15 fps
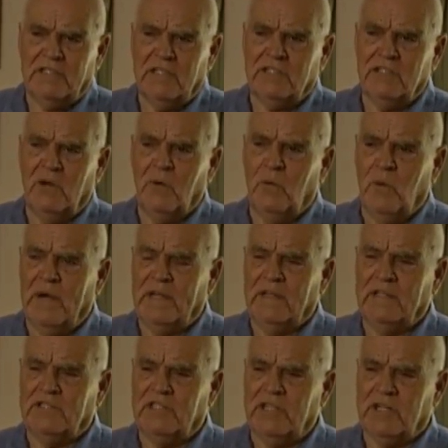There's no way
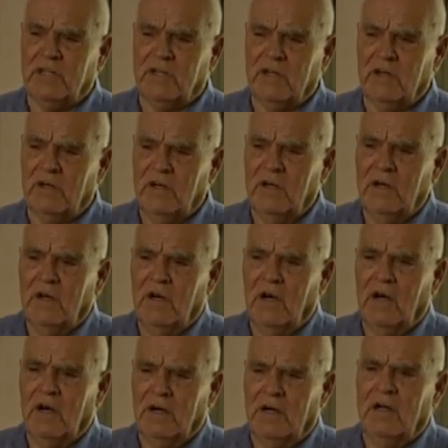that she could uh,
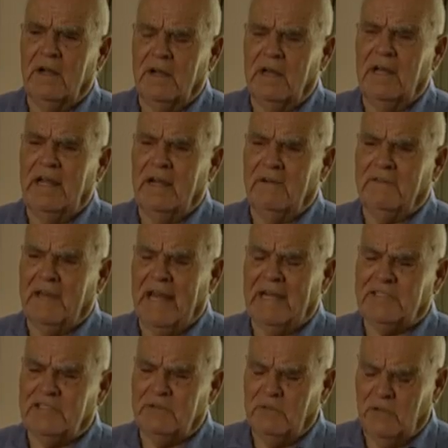uh, live
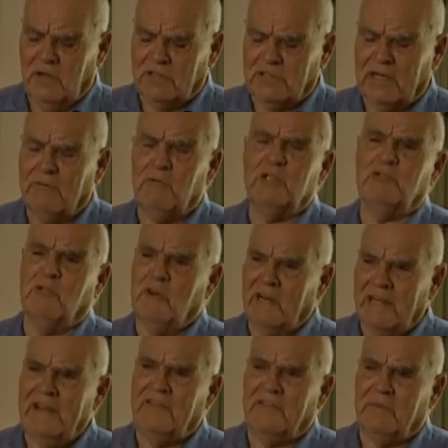like she was, and it was a
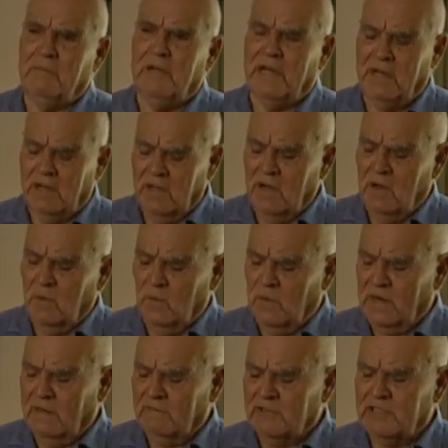relief to me
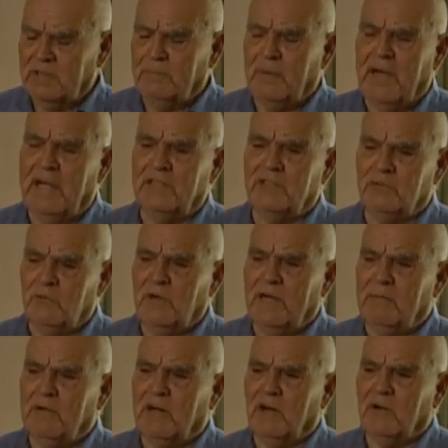whenever she passed
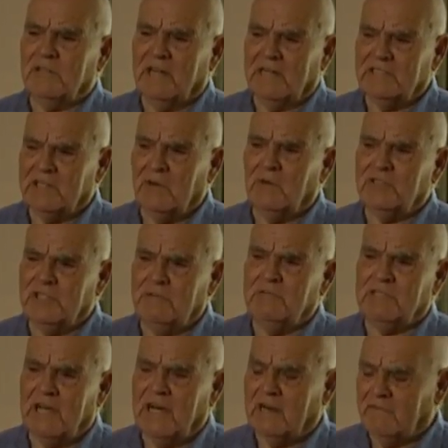away because I saw she
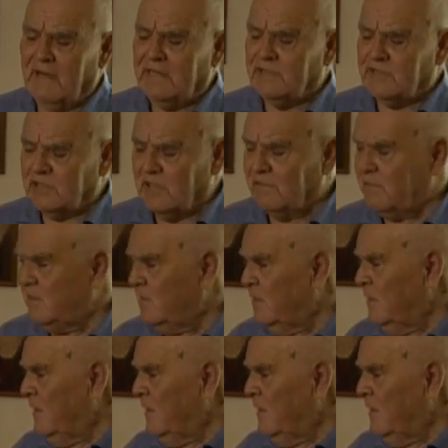was out of that suffering.